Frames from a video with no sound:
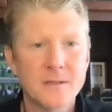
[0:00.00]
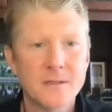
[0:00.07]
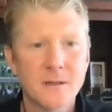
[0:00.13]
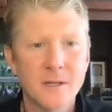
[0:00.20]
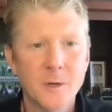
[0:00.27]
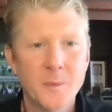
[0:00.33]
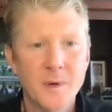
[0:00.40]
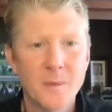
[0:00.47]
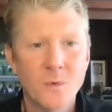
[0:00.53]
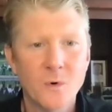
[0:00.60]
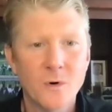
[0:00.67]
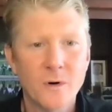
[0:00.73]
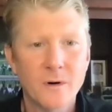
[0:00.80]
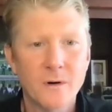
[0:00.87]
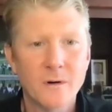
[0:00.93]
a little bit
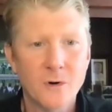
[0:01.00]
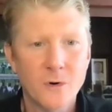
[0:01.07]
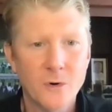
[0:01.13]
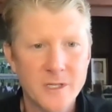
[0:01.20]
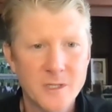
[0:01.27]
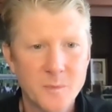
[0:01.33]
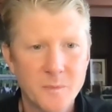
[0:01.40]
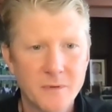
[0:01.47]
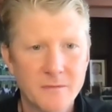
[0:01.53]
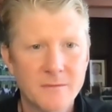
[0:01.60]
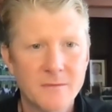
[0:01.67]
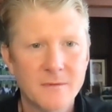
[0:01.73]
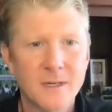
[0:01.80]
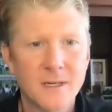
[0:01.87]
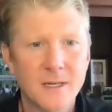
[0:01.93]
more crisp.
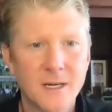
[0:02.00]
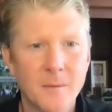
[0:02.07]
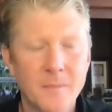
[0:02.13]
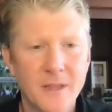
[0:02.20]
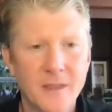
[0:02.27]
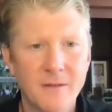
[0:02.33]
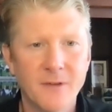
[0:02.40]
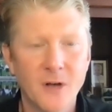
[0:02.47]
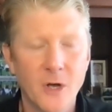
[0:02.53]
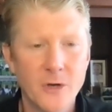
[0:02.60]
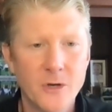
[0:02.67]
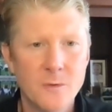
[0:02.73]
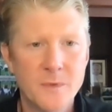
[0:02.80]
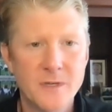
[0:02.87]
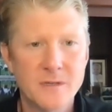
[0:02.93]
The
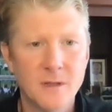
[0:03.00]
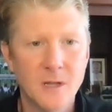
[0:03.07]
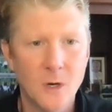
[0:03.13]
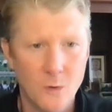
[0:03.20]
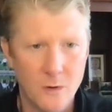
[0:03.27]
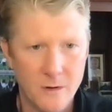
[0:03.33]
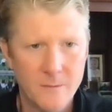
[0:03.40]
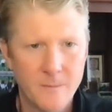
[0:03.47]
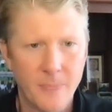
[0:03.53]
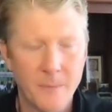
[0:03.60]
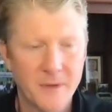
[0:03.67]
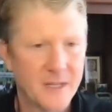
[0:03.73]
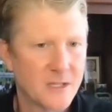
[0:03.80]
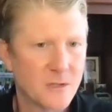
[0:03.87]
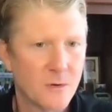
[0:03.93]
volume is lower,
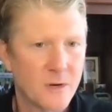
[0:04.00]
but that's okay.